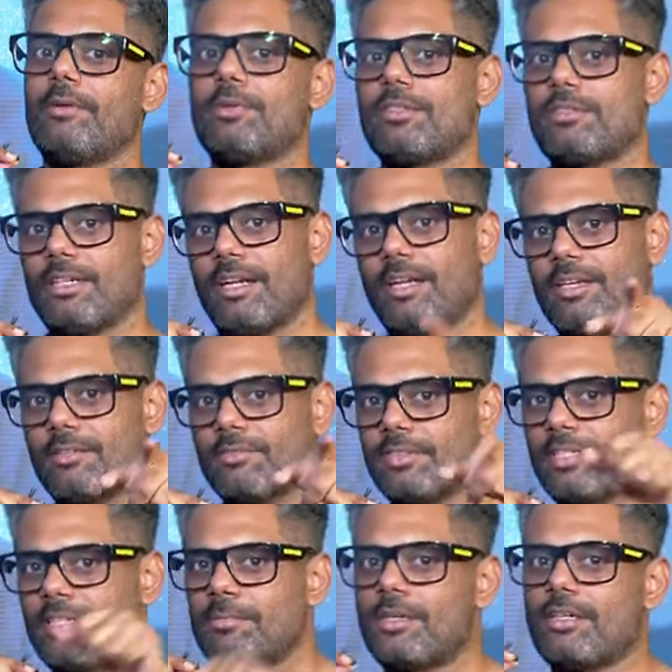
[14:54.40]
I was telling
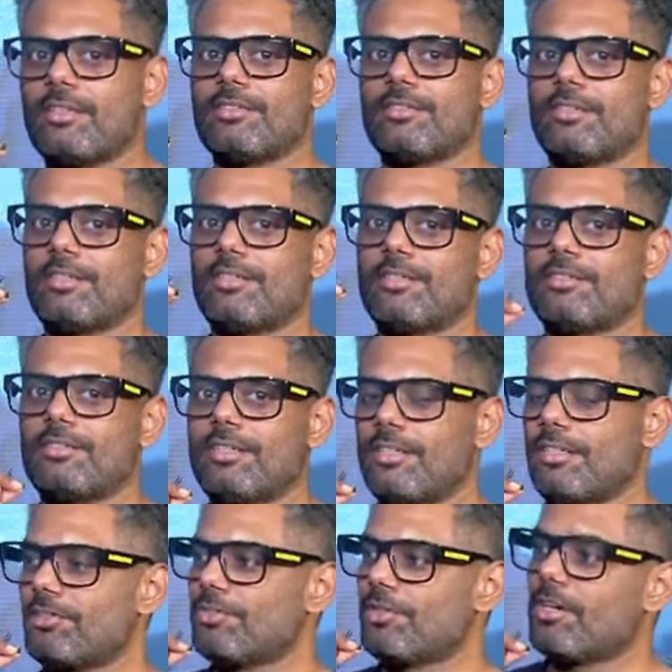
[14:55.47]
Vijay Milton
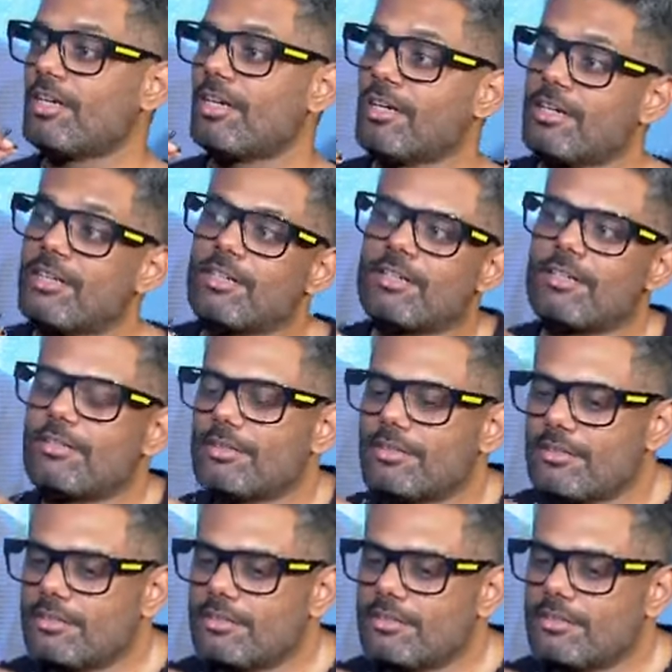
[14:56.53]
sir, you have not done a